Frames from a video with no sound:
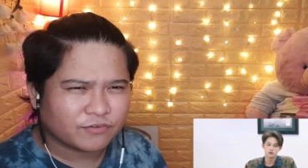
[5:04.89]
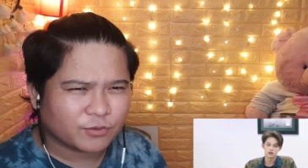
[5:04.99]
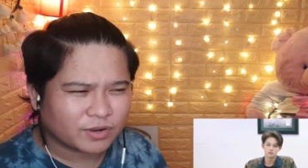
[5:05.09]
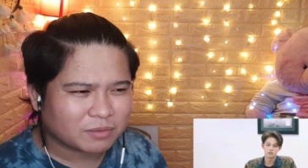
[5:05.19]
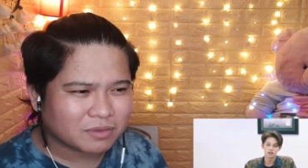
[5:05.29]
If you
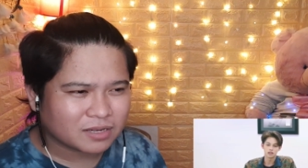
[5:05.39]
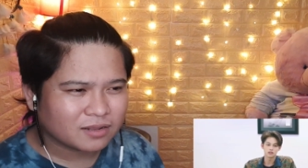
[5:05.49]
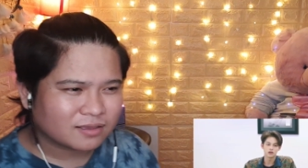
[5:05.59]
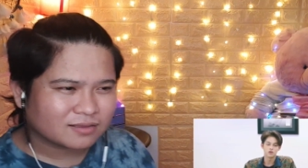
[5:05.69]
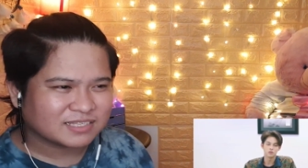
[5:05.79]
know what I mean,
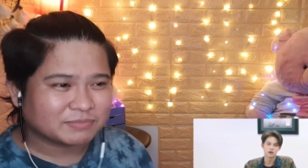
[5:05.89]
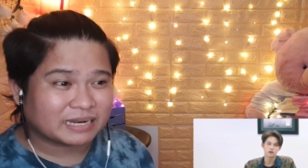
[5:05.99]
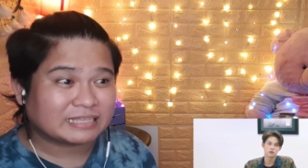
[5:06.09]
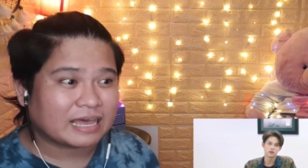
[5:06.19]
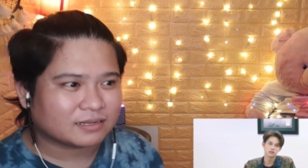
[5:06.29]

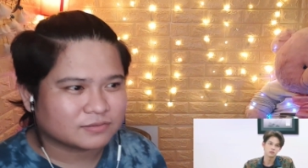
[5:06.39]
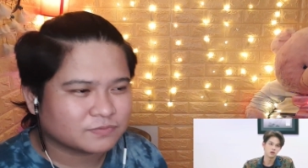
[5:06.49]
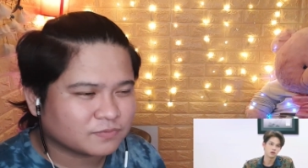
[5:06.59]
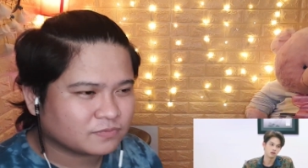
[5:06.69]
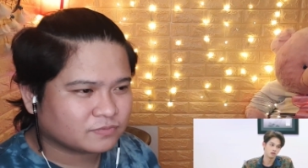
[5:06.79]
something like that.
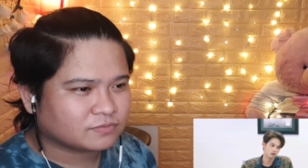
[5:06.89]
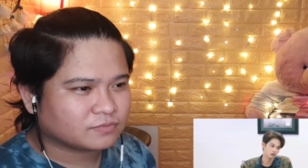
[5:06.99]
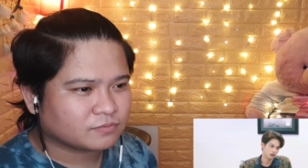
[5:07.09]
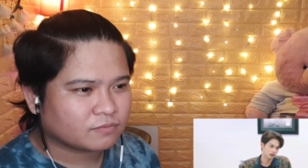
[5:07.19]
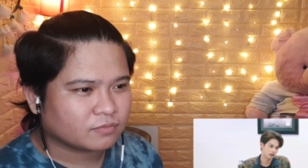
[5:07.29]

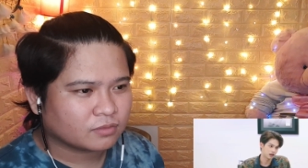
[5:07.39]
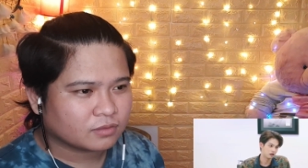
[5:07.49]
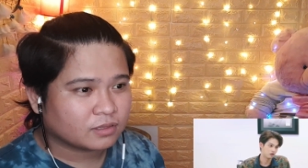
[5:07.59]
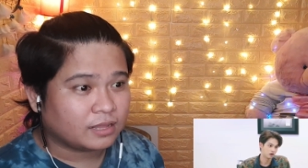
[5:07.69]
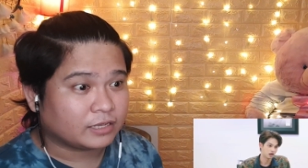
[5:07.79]

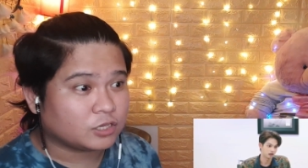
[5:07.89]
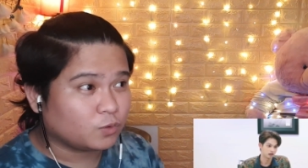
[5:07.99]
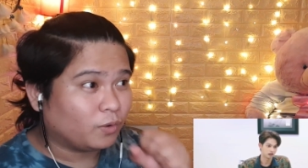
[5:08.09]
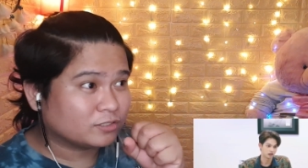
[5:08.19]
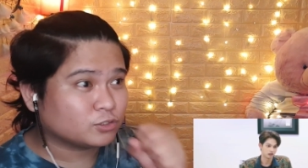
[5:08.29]
Like
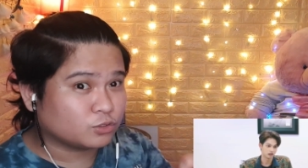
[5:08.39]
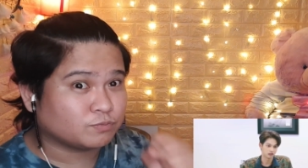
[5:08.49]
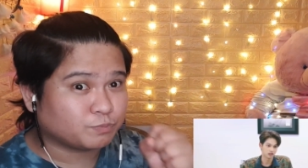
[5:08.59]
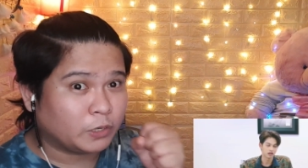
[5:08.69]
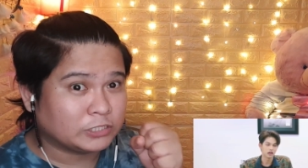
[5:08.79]
he wants to
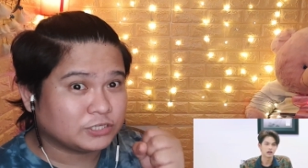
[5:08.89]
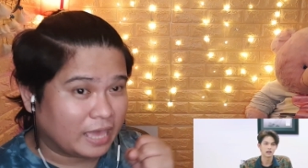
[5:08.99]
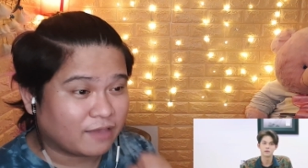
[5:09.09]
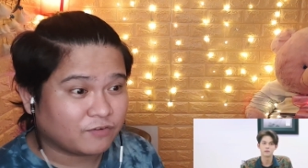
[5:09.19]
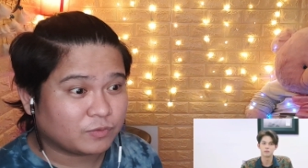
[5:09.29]
punch
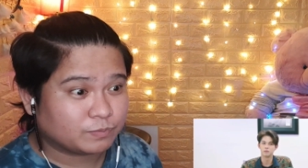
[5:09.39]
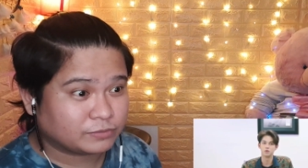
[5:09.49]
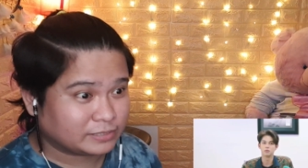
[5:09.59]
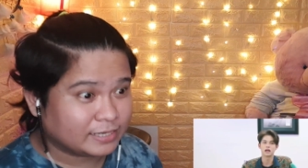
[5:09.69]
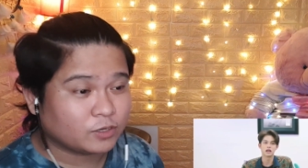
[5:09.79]
every
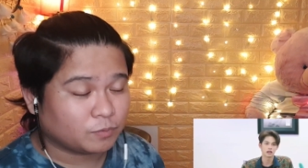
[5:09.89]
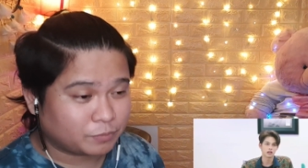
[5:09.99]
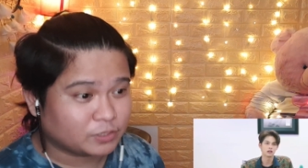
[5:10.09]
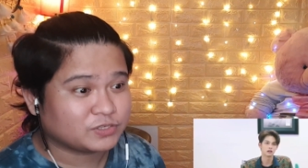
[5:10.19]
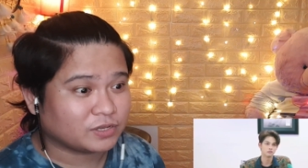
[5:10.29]
single
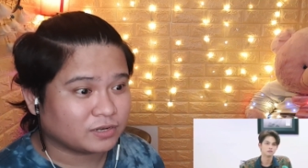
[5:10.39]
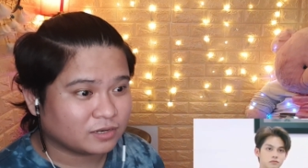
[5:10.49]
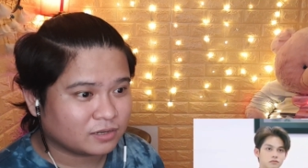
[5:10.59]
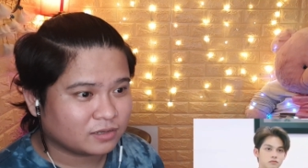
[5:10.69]
person.